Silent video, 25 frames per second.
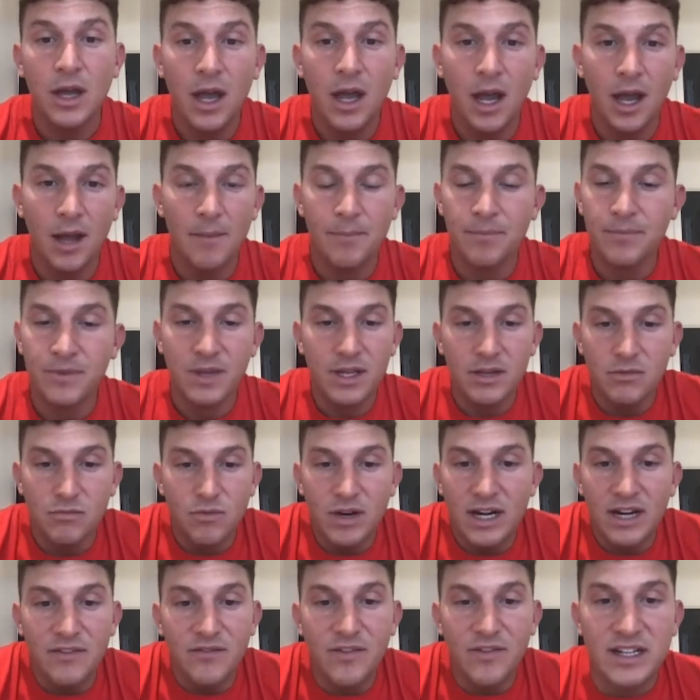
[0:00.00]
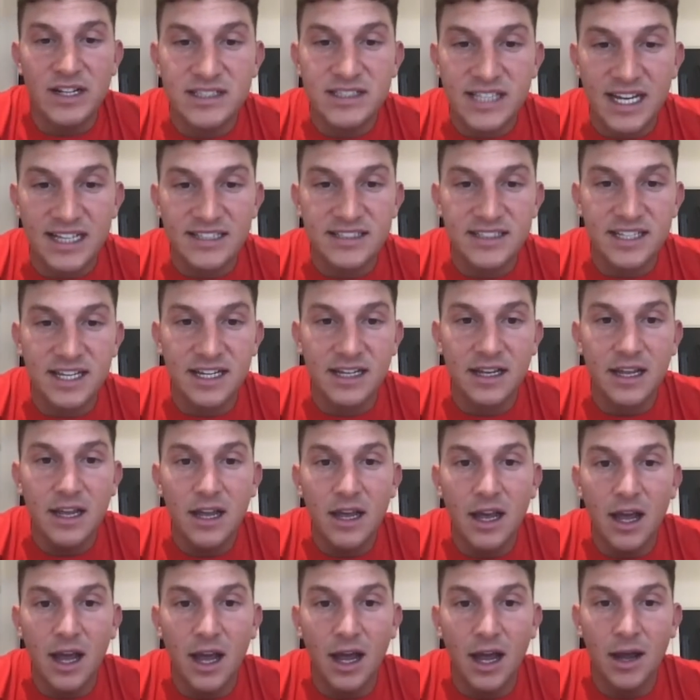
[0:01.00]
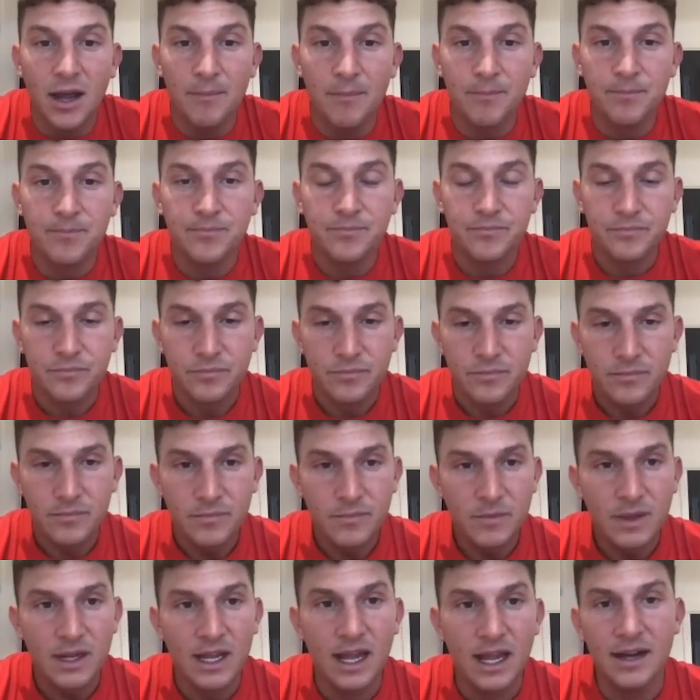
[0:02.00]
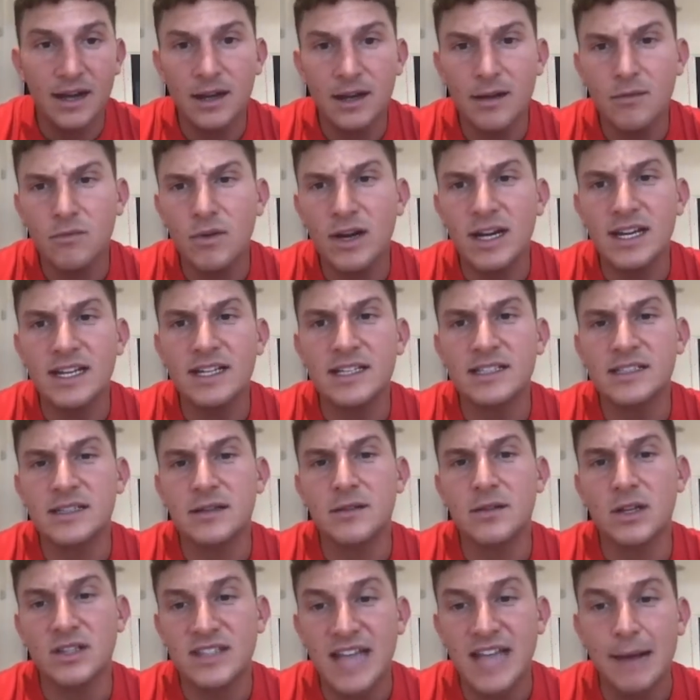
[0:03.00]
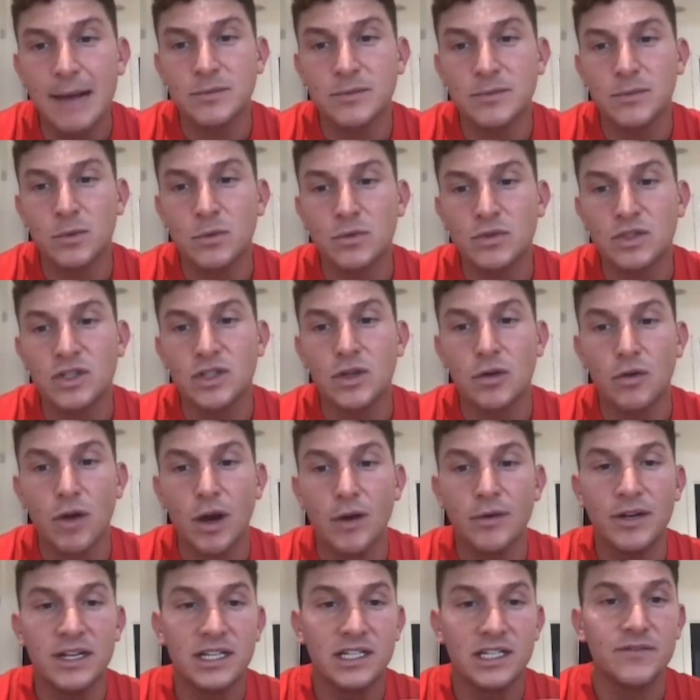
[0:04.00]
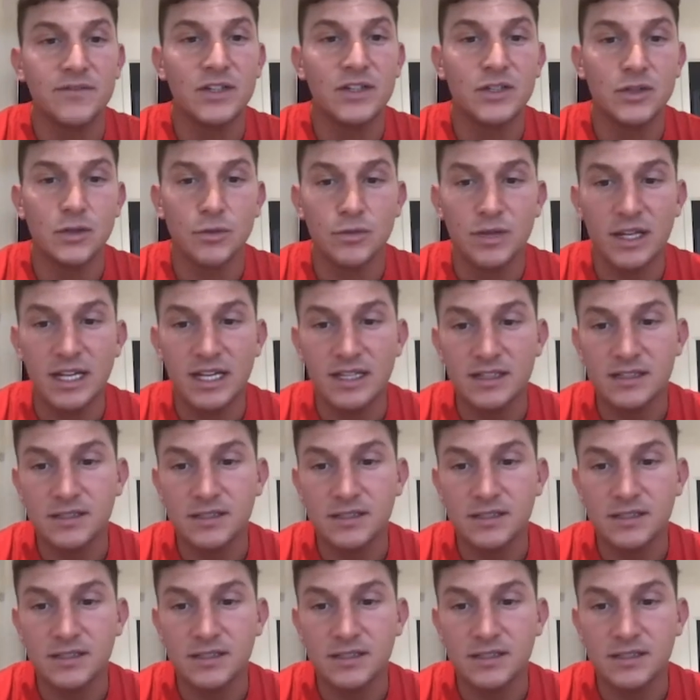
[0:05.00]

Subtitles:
it really fantastic, and it really is adaptable to your own individual needs.